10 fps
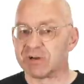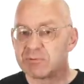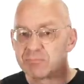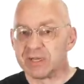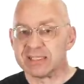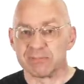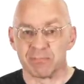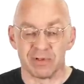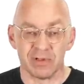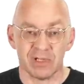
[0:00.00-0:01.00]
Well, in
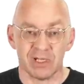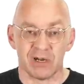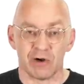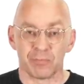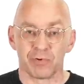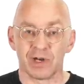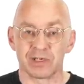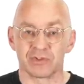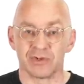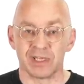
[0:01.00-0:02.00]
principle, our
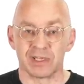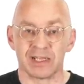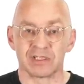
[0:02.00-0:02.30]
product trick